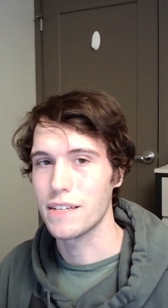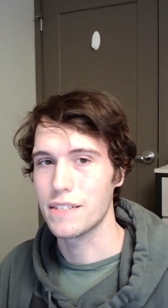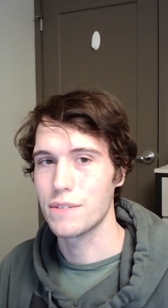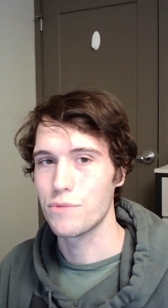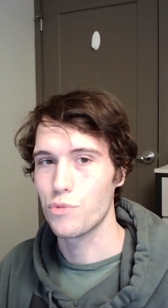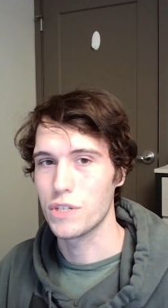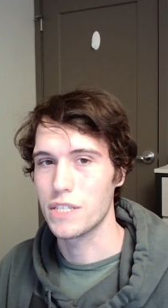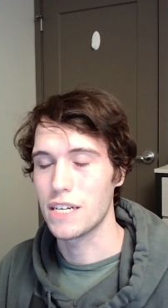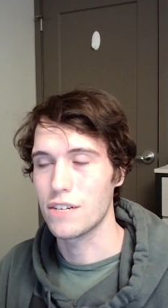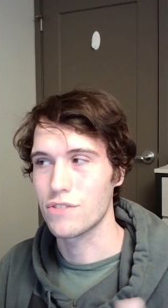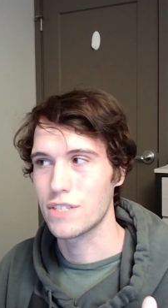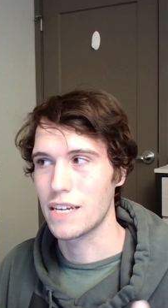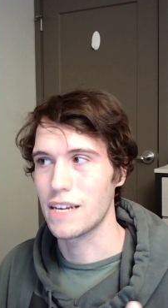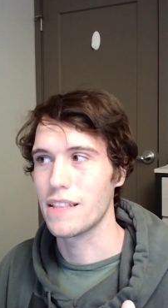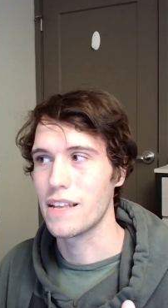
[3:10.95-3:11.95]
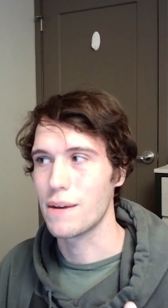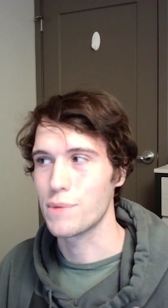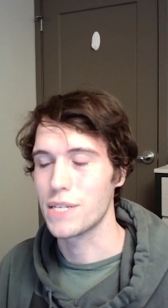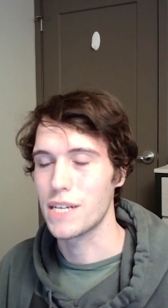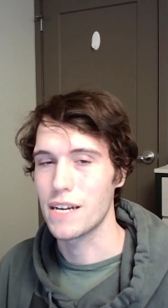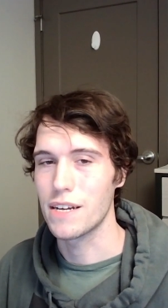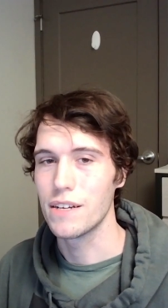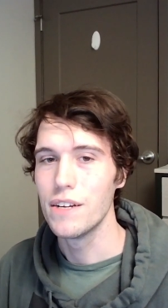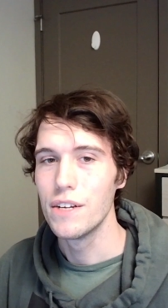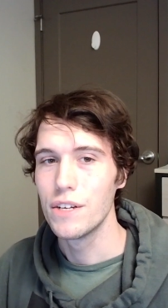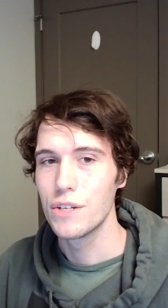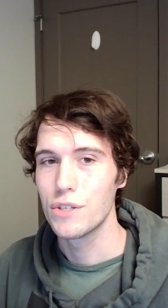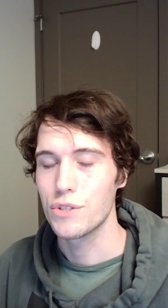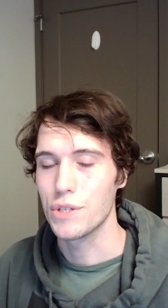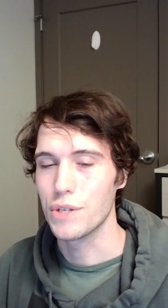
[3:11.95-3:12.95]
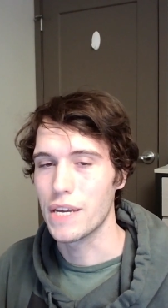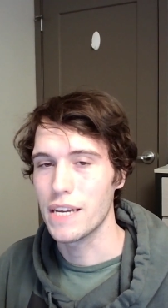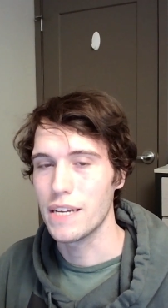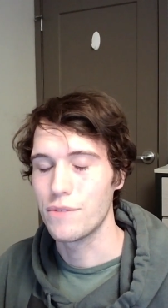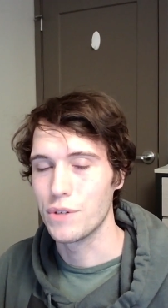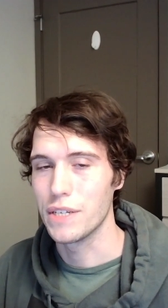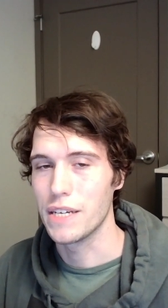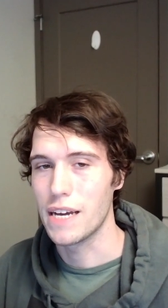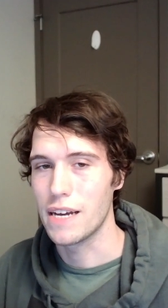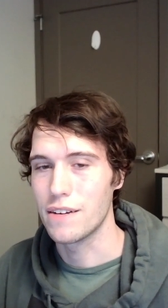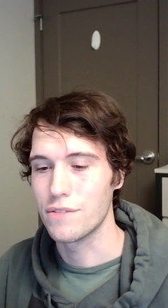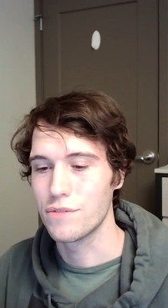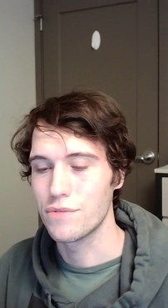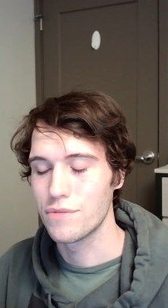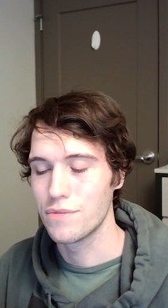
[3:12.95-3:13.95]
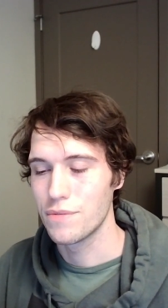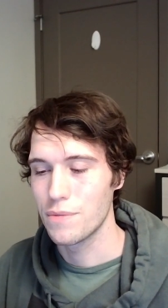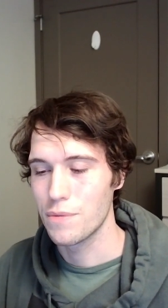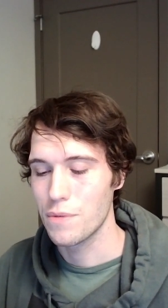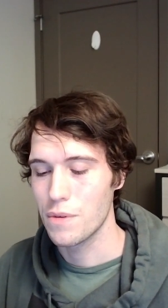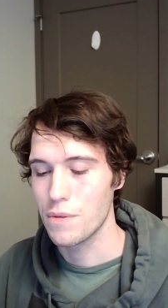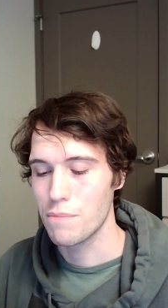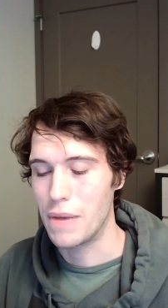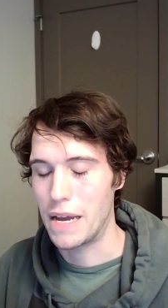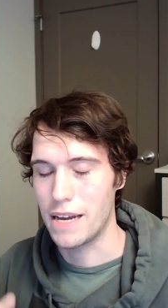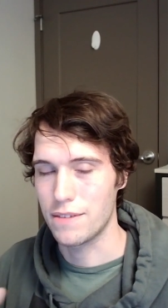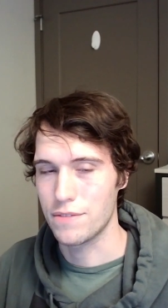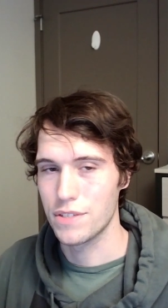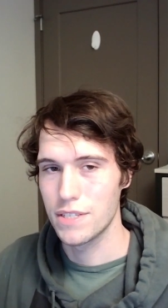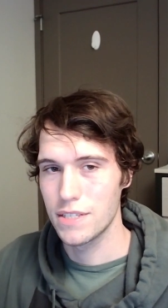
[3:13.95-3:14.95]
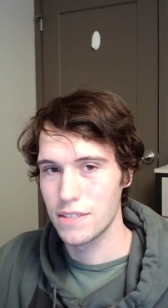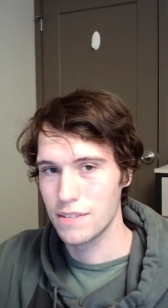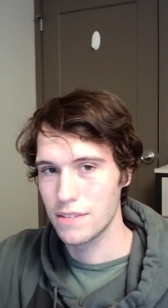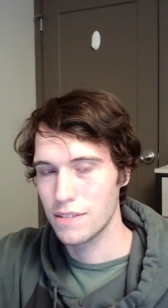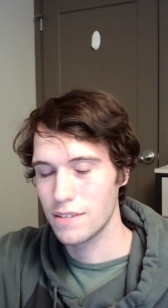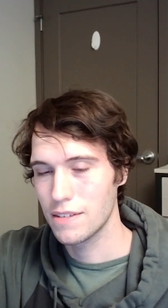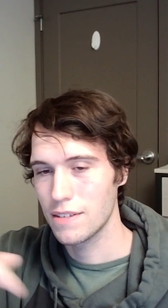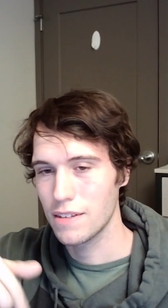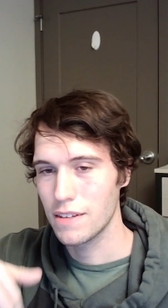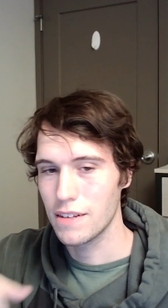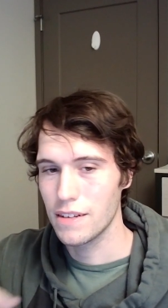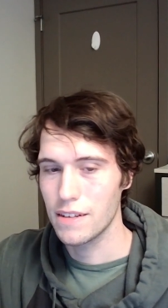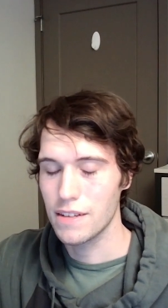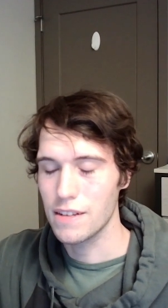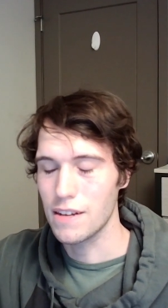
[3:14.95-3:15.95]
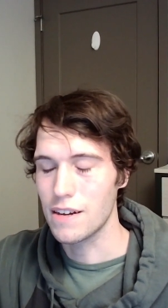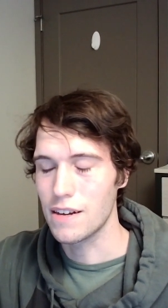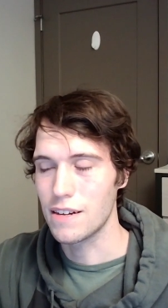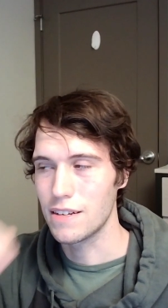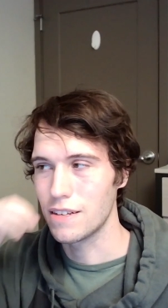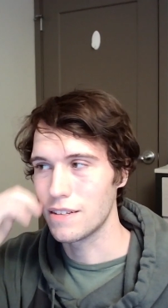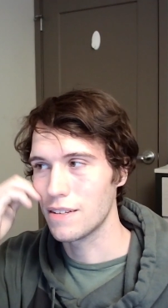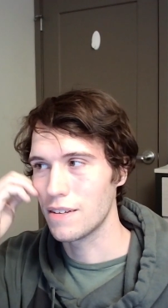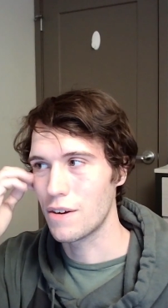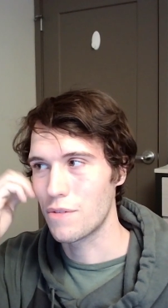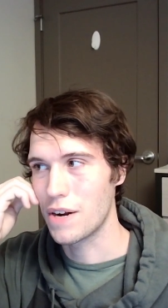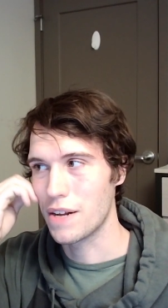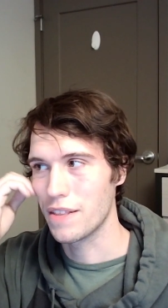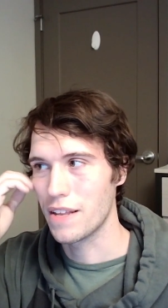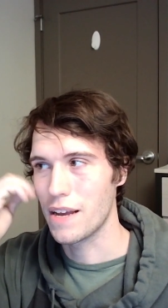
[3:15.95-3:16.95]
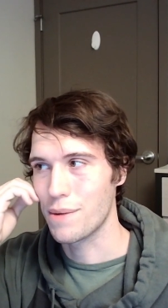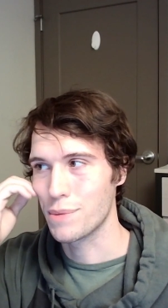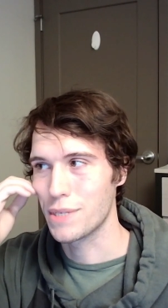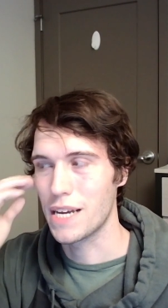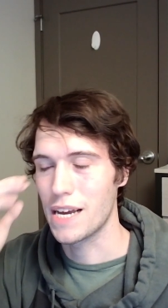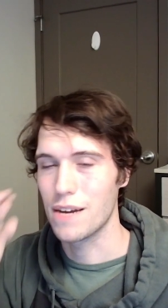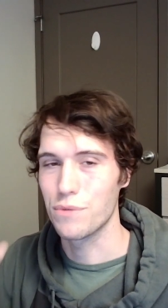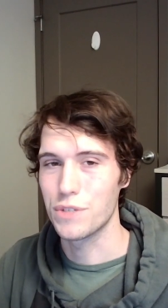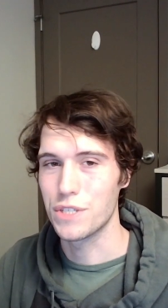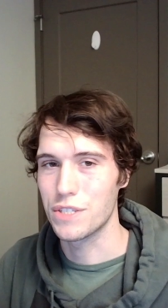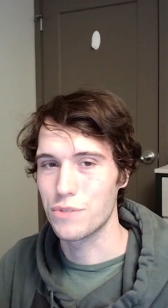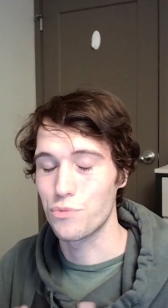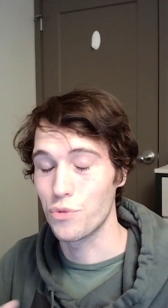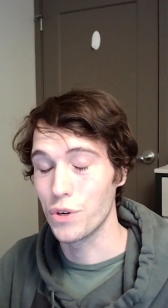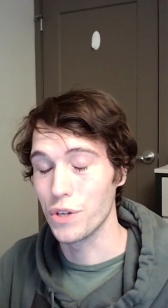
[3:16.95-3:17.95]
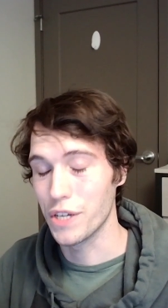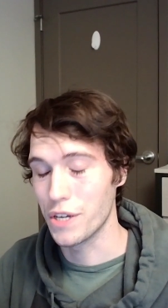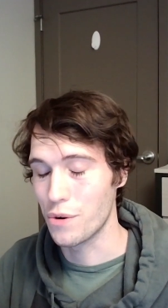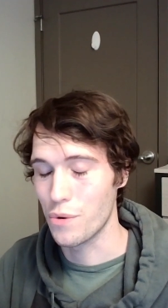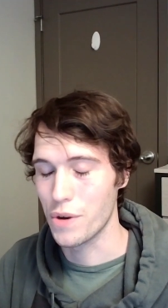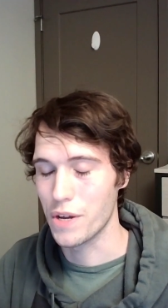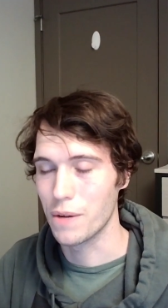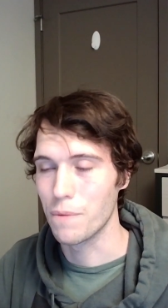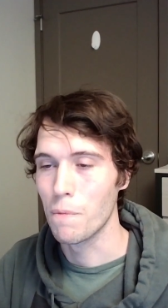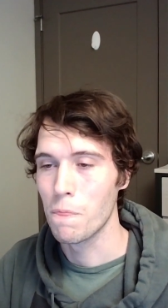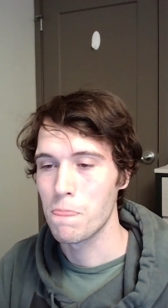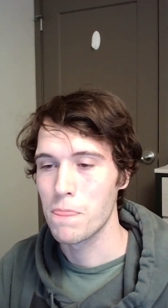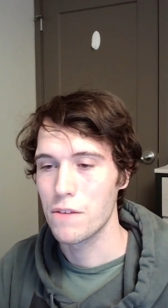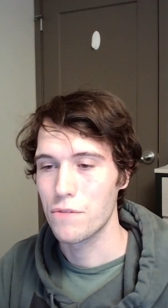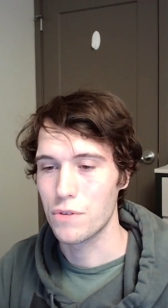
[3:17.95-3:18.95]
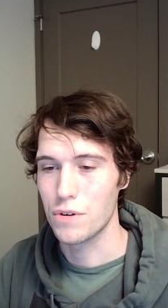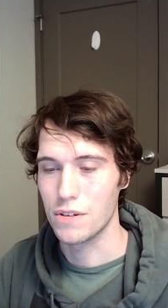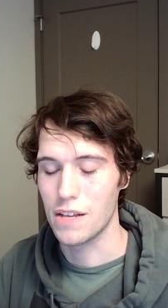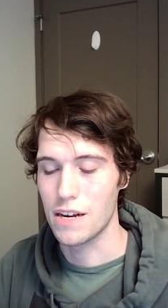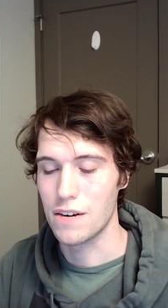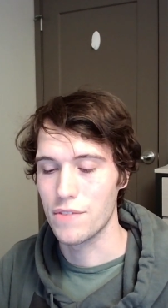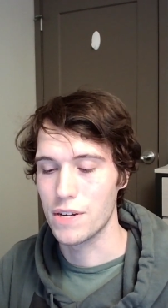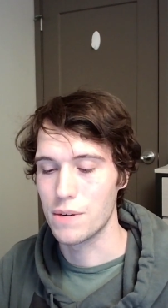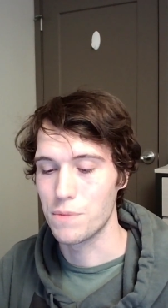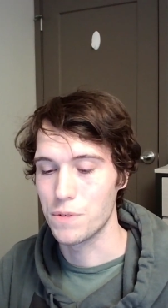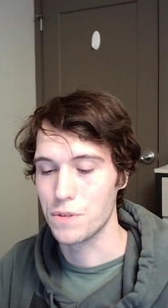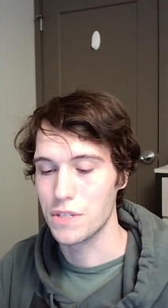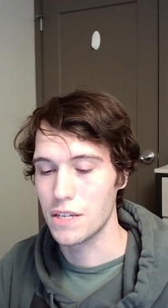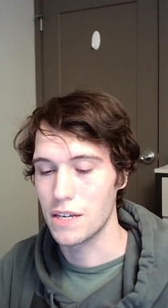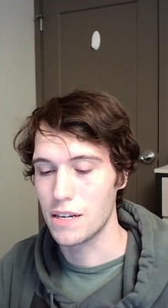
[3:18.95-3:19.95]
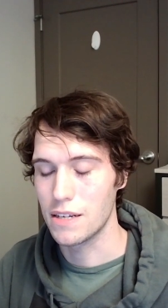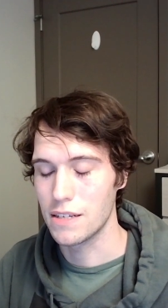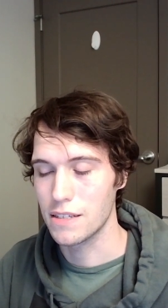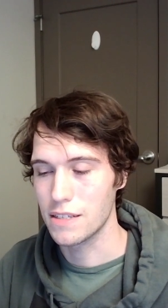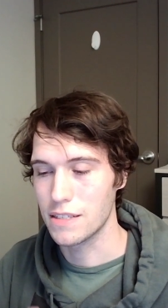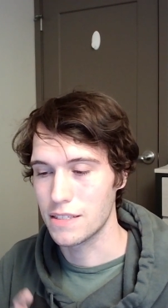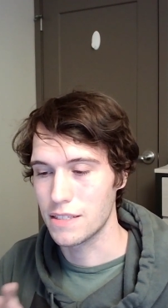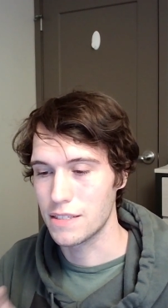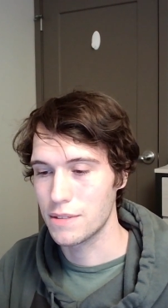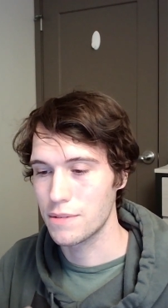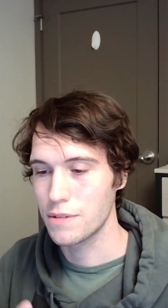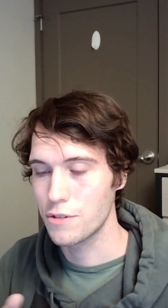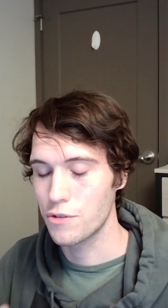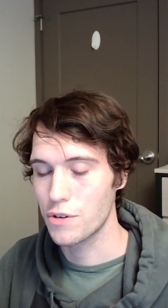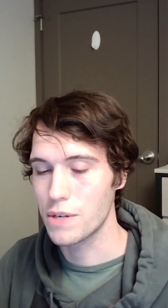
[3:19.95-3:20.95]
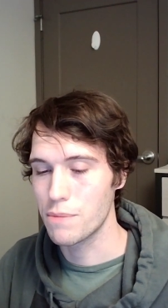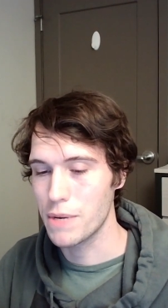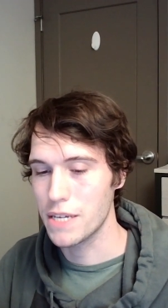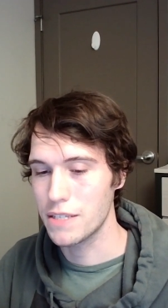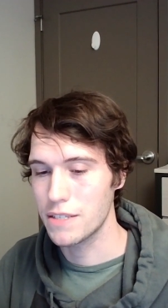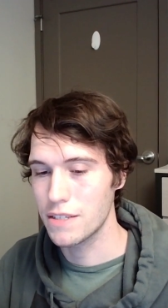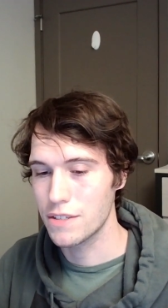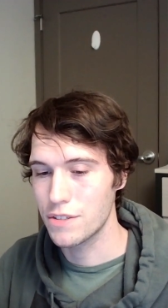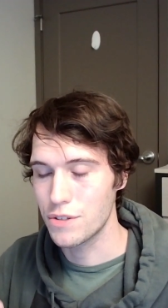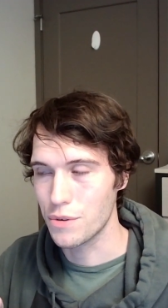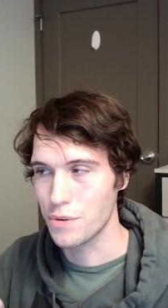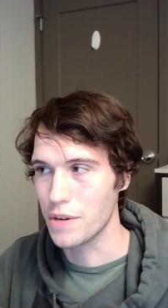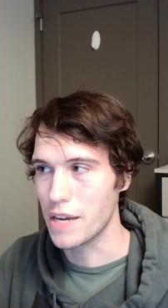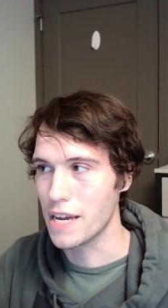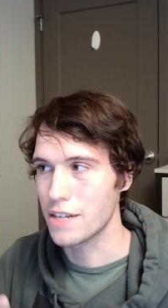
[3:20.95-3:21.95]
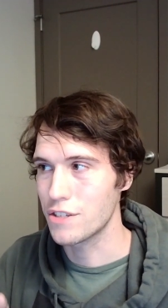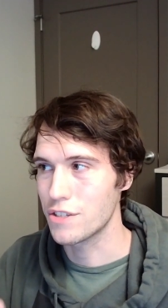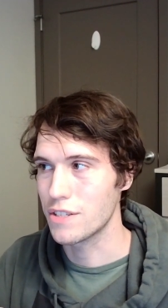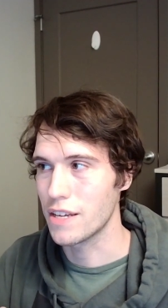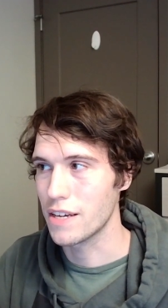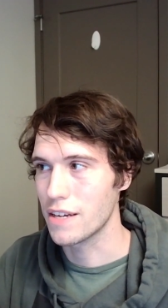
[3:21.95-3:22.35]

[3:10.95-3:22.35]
It's what's outside the habitat, so you can't really have paths around the habitat, which is really annoying for a lot of animals, because it's grid based, so you can't just